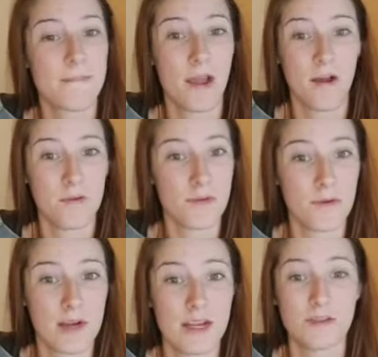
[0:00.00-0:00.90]

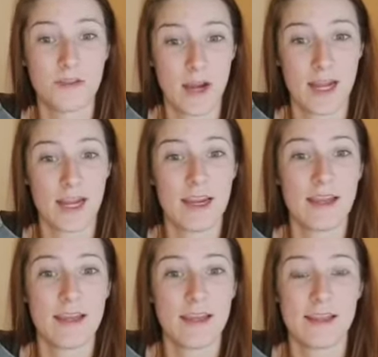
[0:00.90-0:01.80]
onboarding training
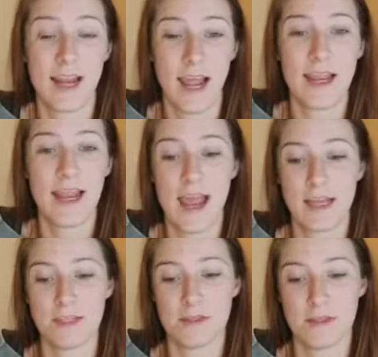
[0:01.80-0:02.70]
that I can
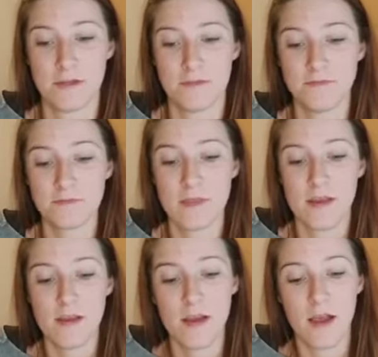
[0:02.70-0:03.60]
add you to.
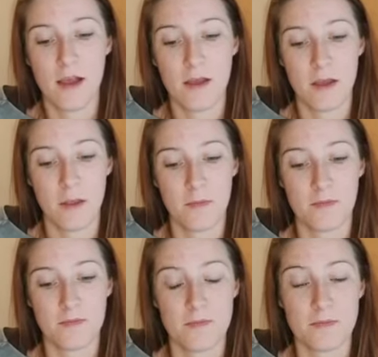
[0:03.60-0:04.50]
Um,
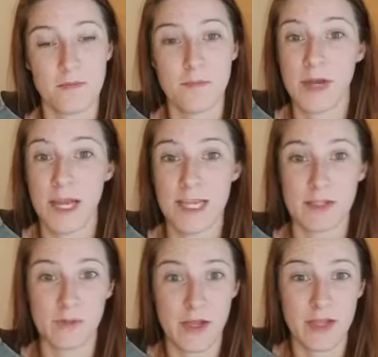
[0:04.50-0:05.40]
but
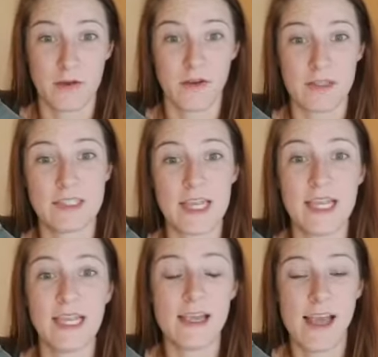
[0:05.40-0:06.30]
as well,
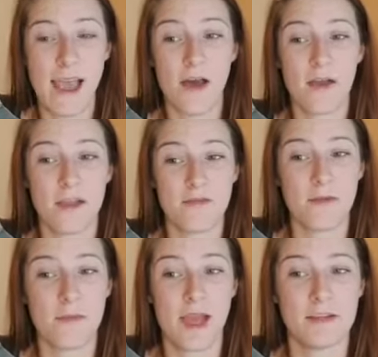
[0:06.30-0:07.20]
seeking out
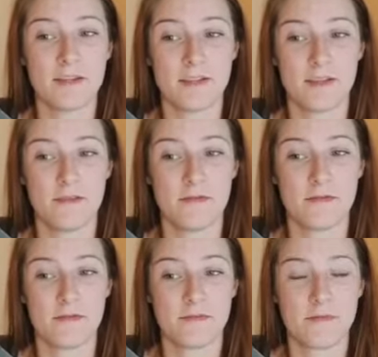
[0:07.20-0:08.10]
information
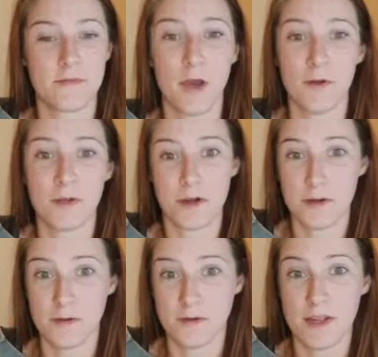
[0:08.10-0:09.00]
on your
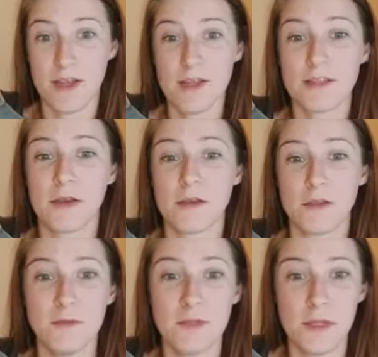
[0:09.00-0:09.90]
own. So
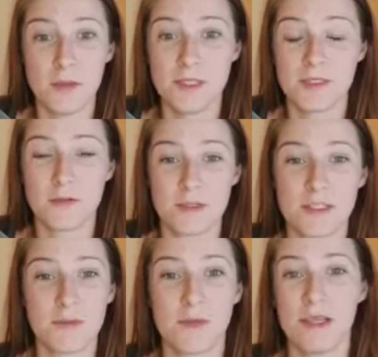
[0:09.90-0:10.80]
YouTube is going
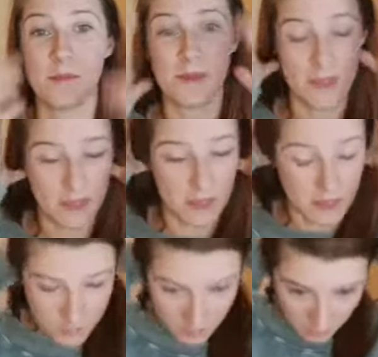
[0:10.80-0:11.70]
to be a
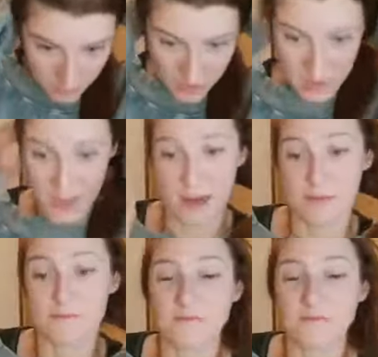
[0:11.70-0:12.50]
big, a big thing.